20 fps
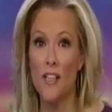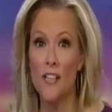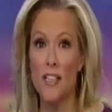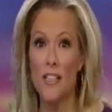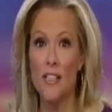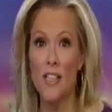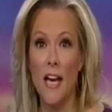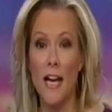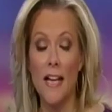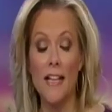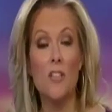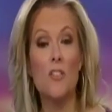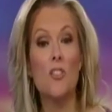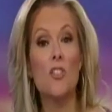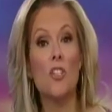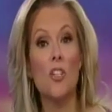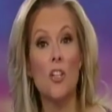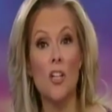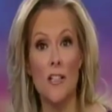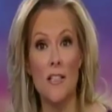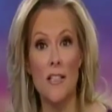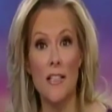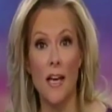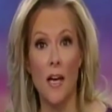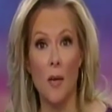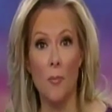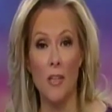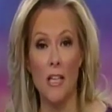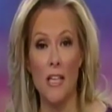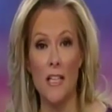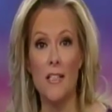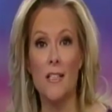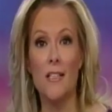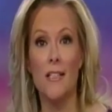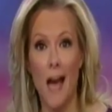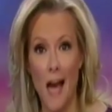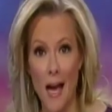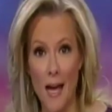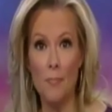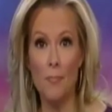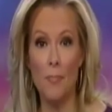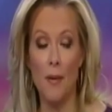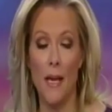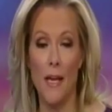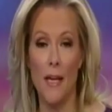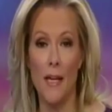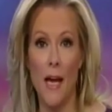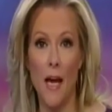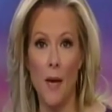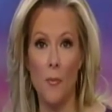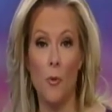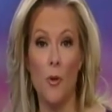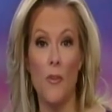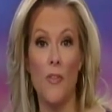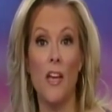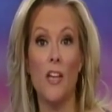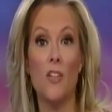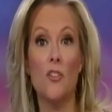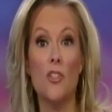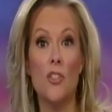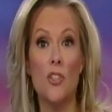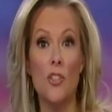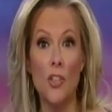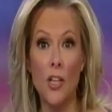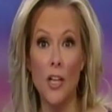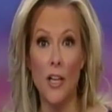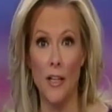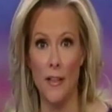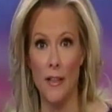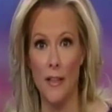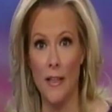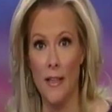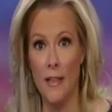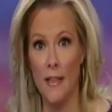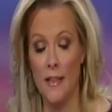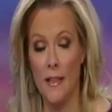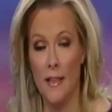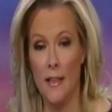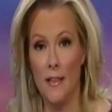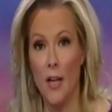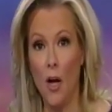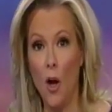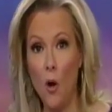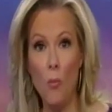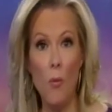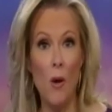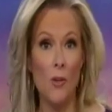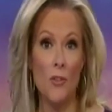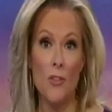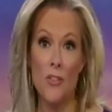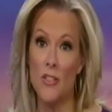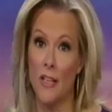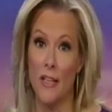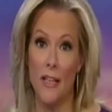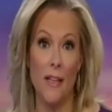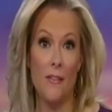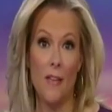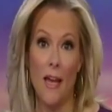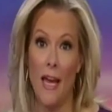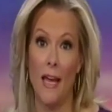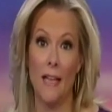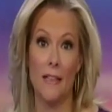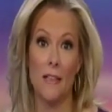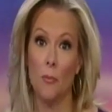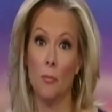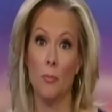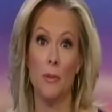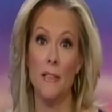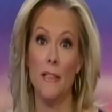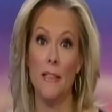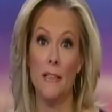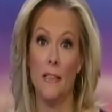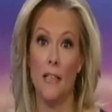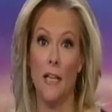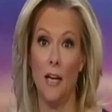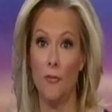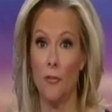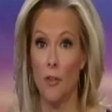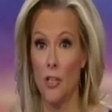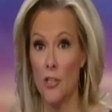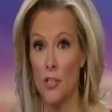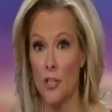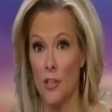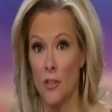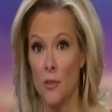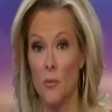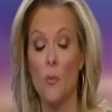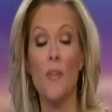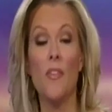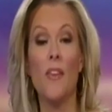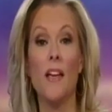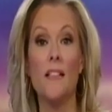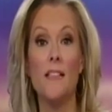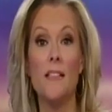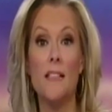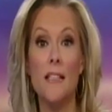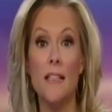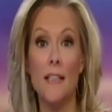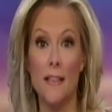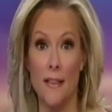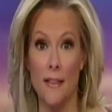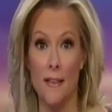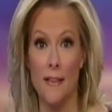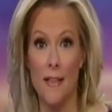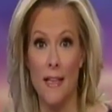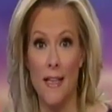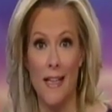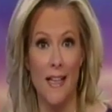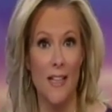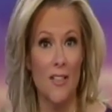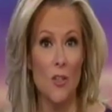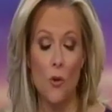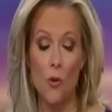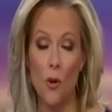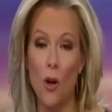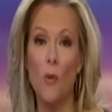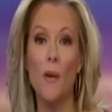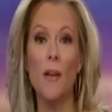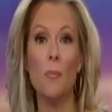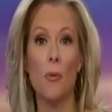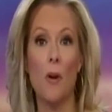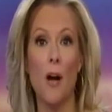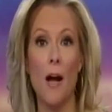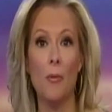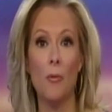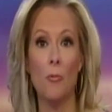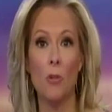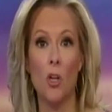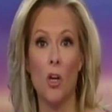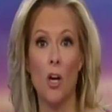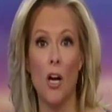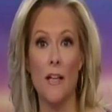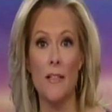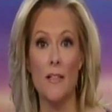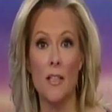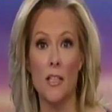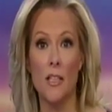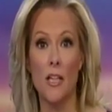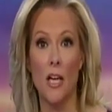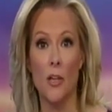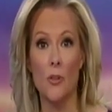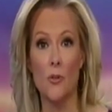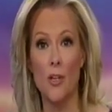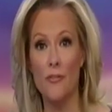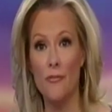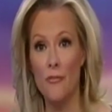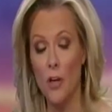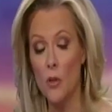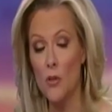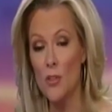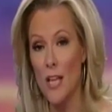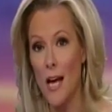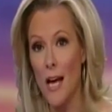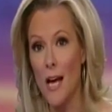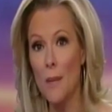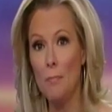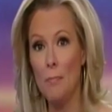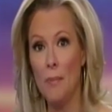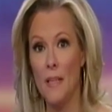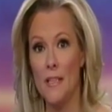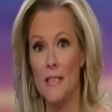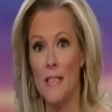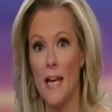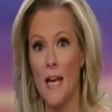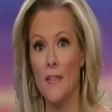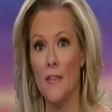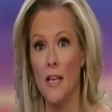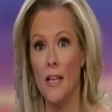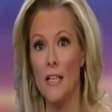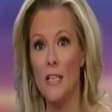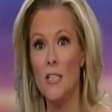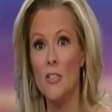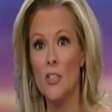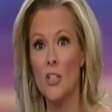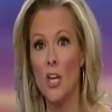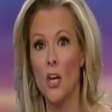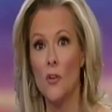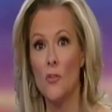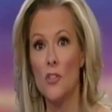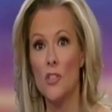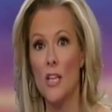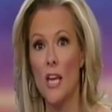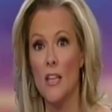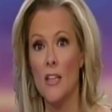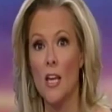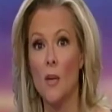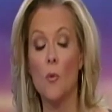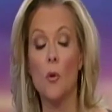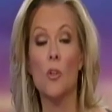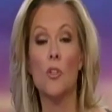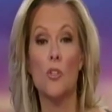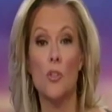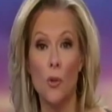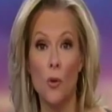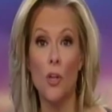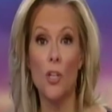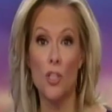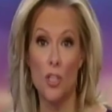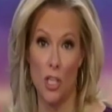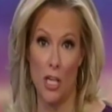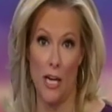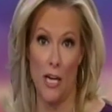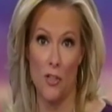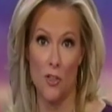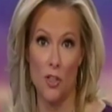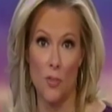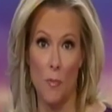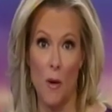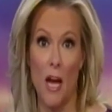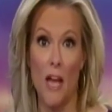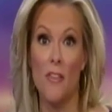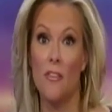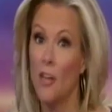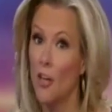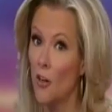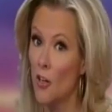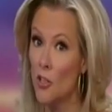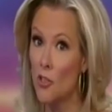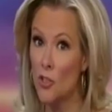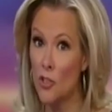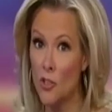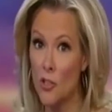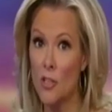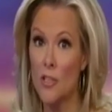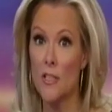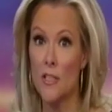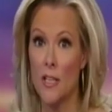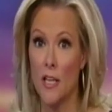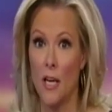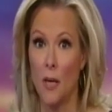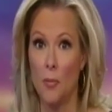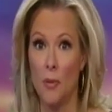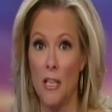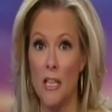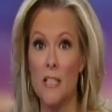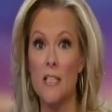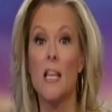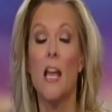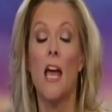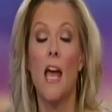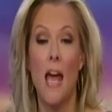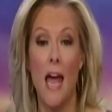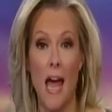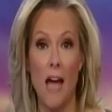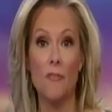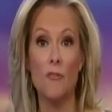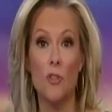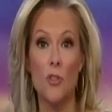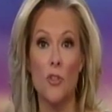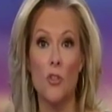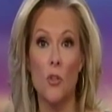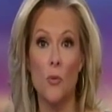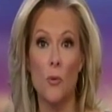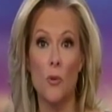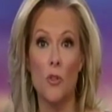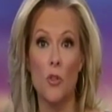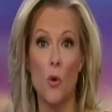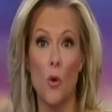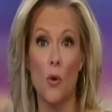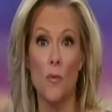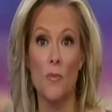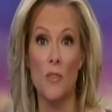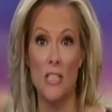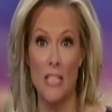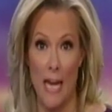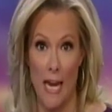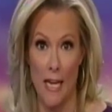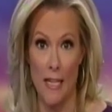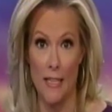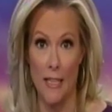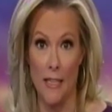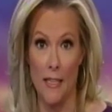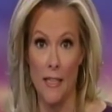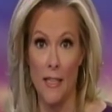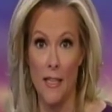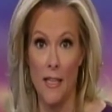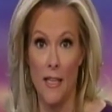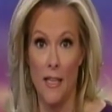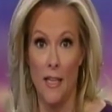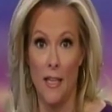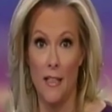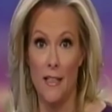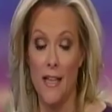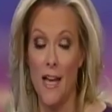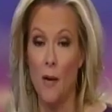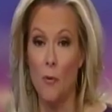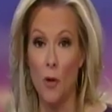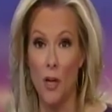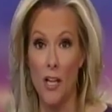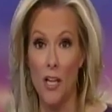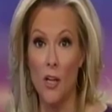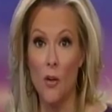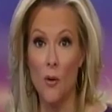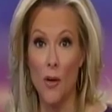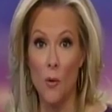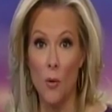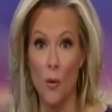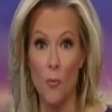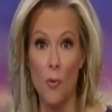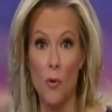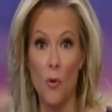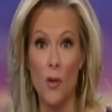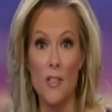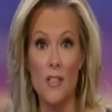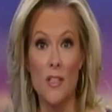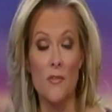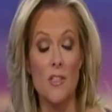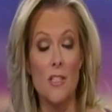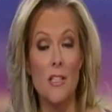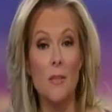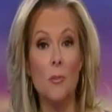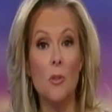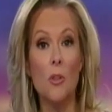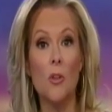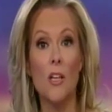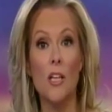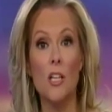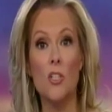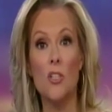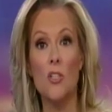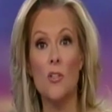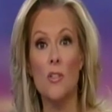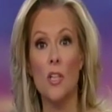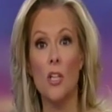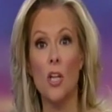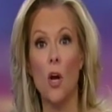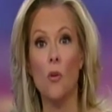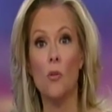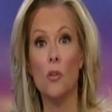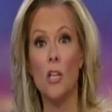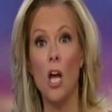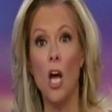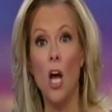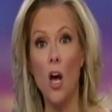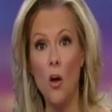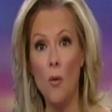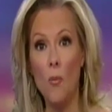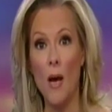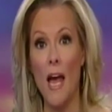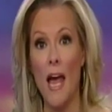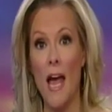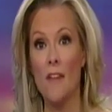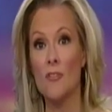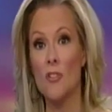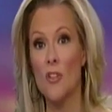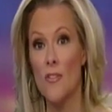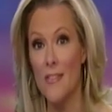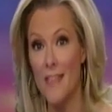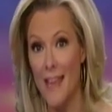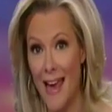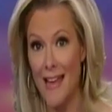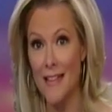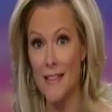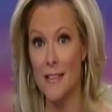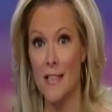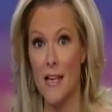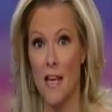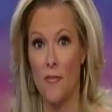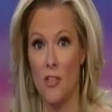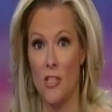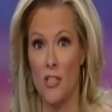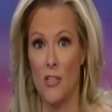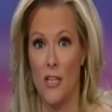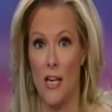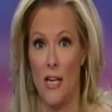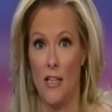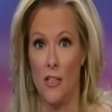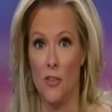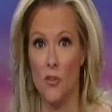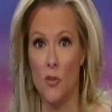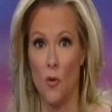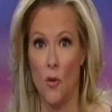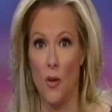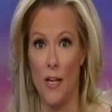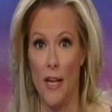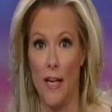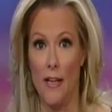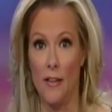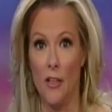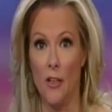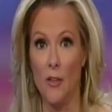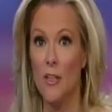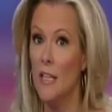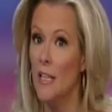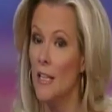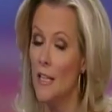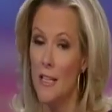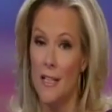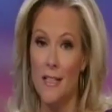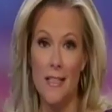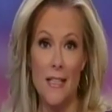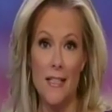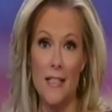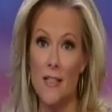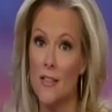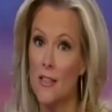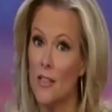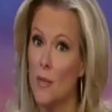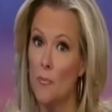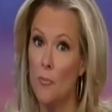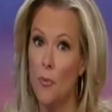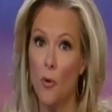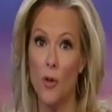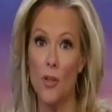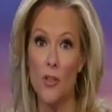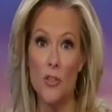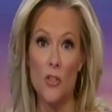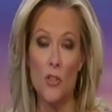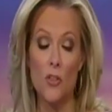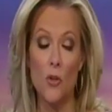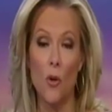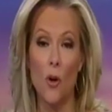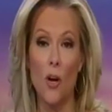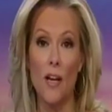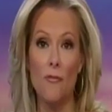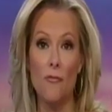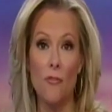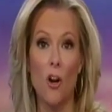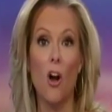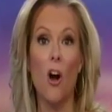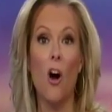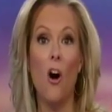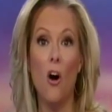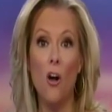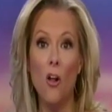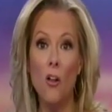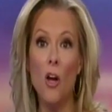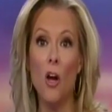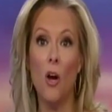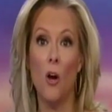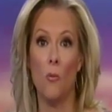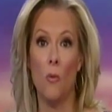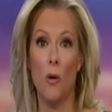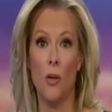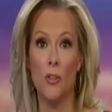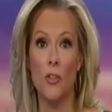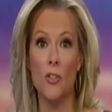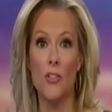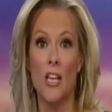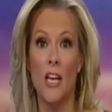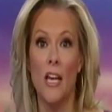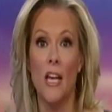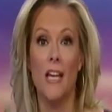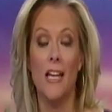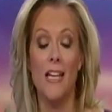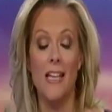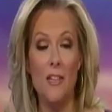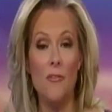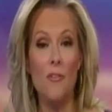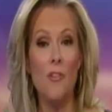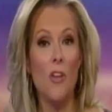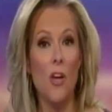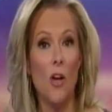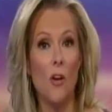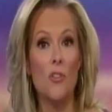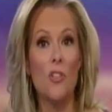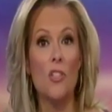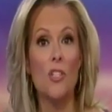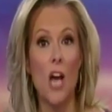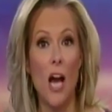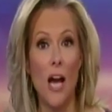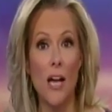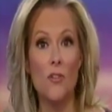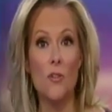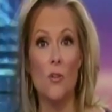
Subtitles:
tonight, insurance companies not paying up when they should, and homeowners thinking they had complete coverage when they didn't. It's a growing problem across the country. Folks up and down the East Coast say they were shortchanged by their insurance companies after Superstorm Sandy. And now we're hearing reports of similar issues in Oklahoma after that devastating tornado. This is an important story for all homeowners, even those not